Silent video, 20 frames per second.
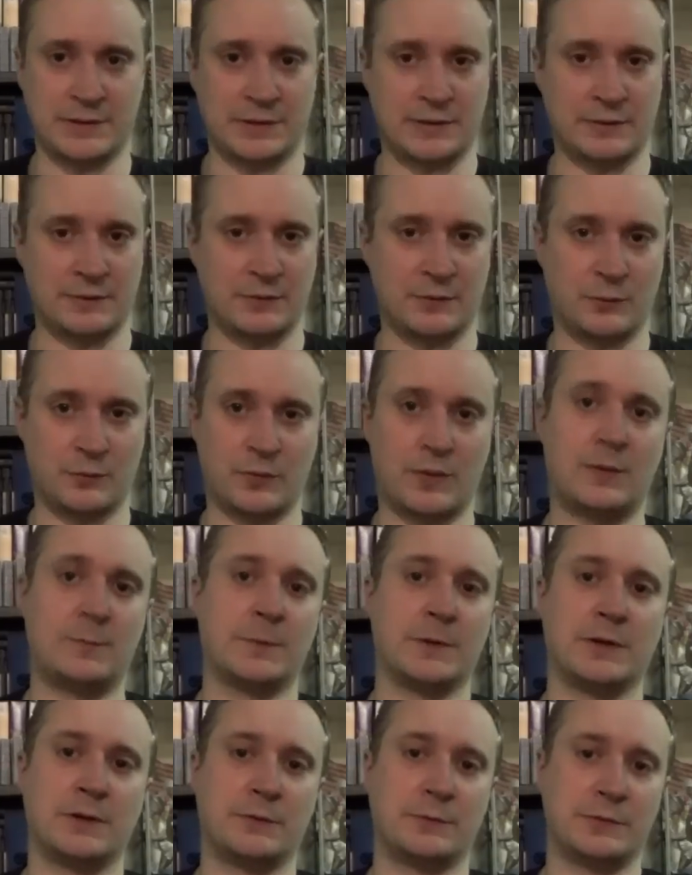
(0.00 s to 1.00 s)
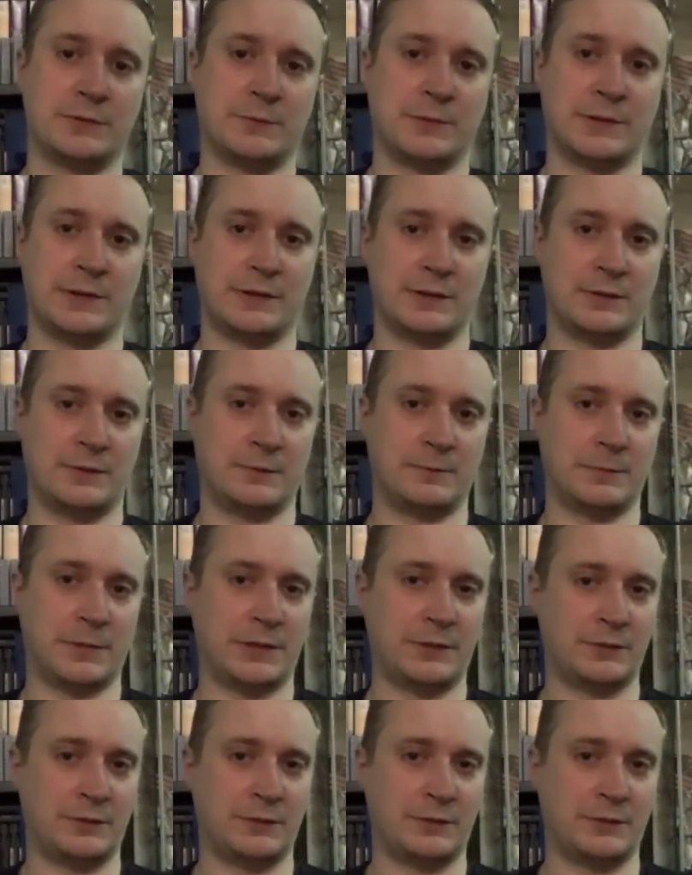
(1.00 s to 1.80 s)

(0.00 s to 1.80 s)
and Walmart was one of them.